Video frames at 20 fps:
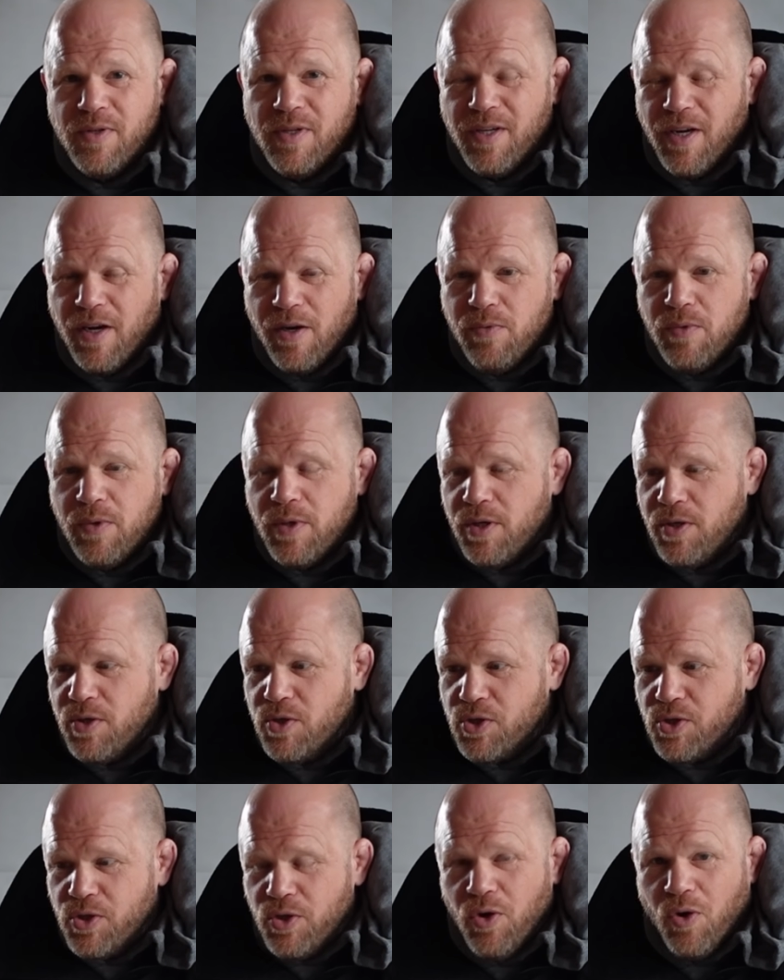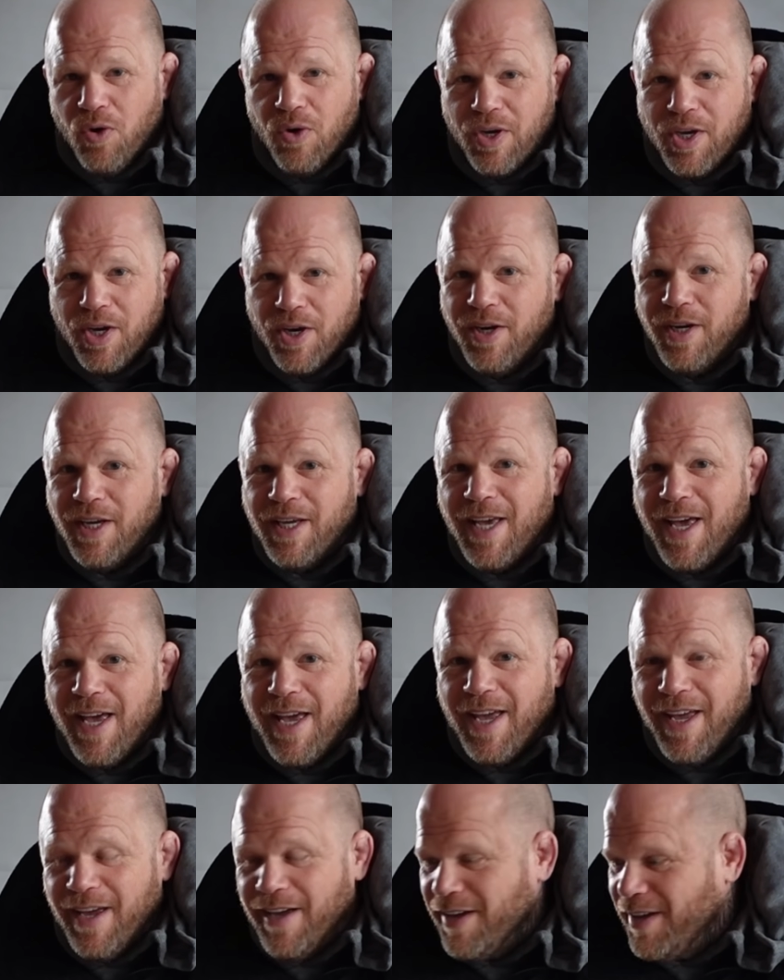You know, you're just not going to get
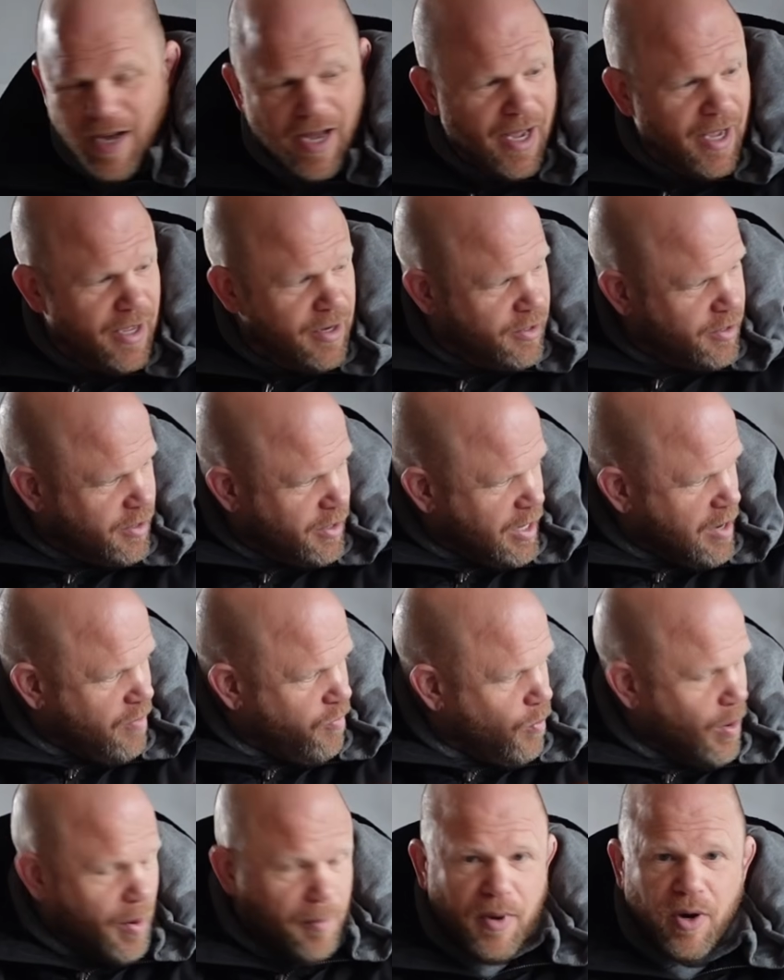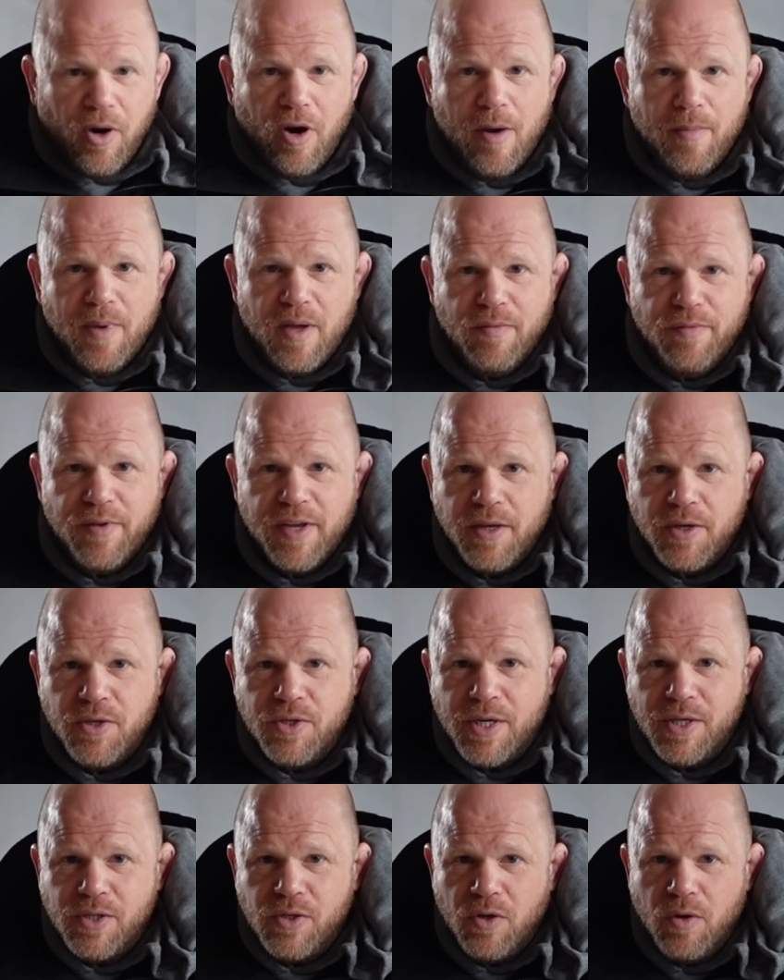it. And another one behind me, a Vitus,
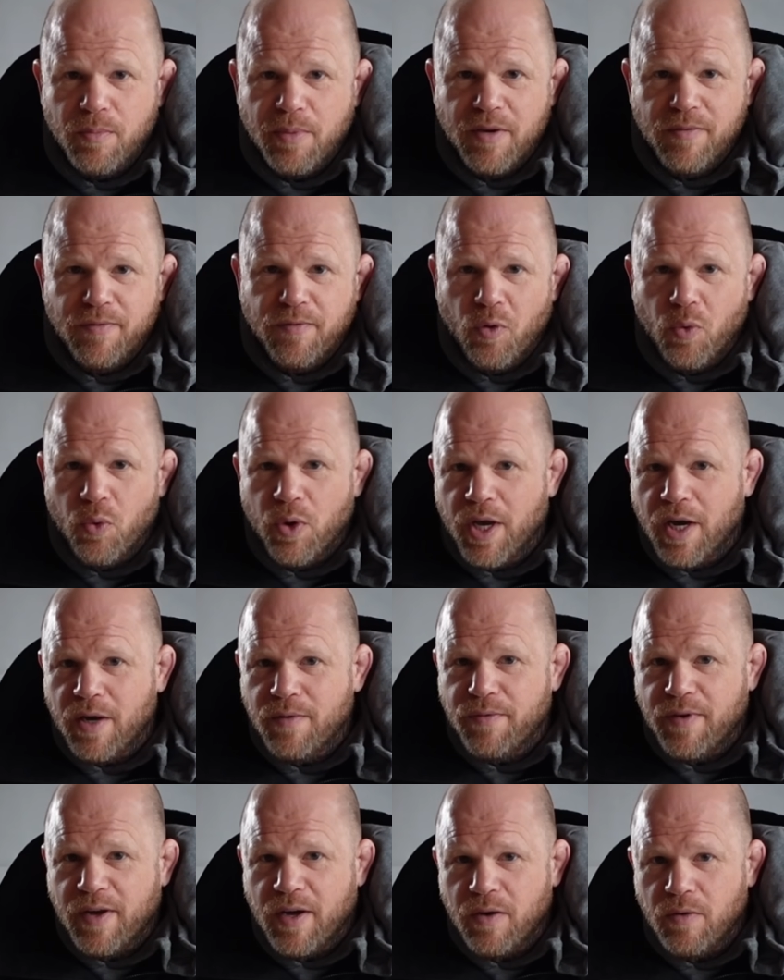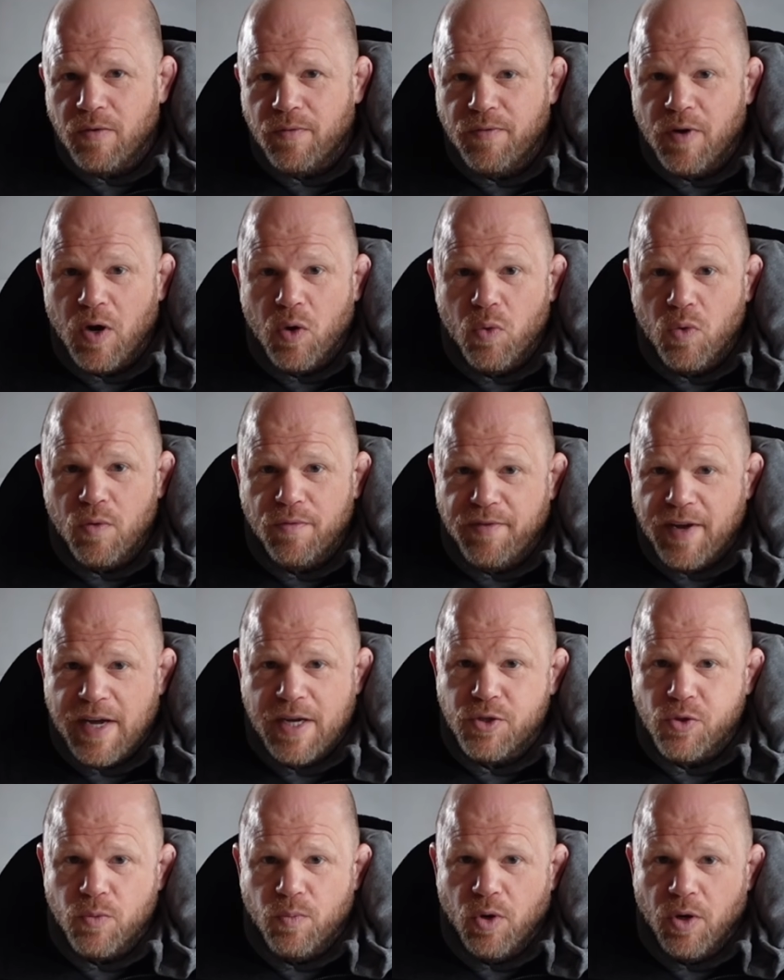that's going to be 48 volt,
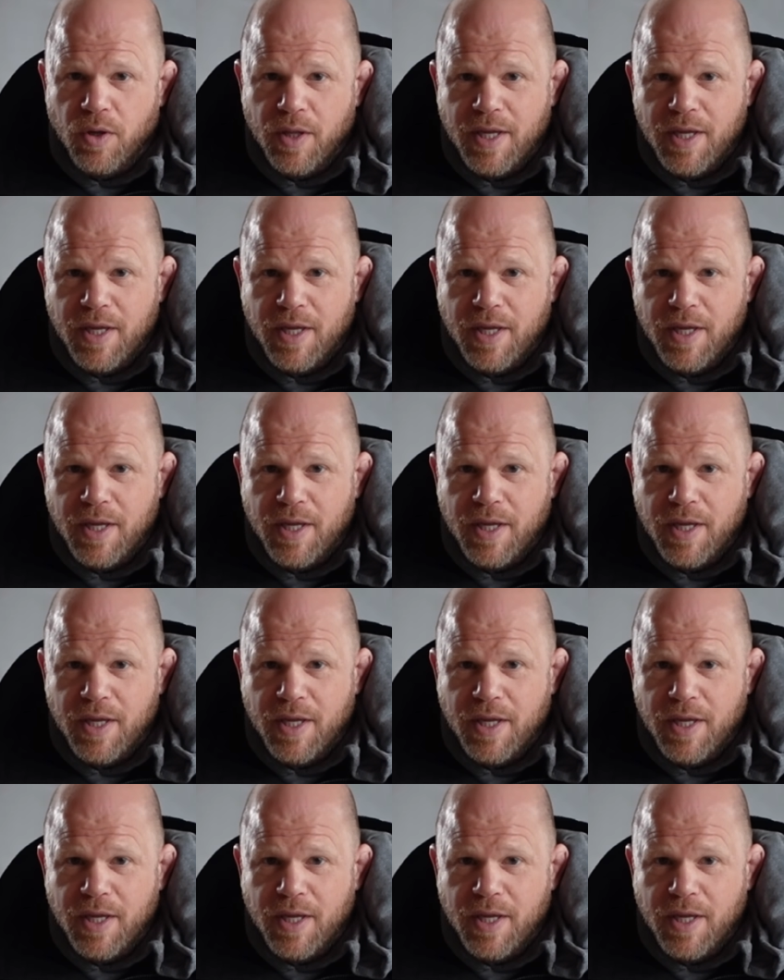1000 watt.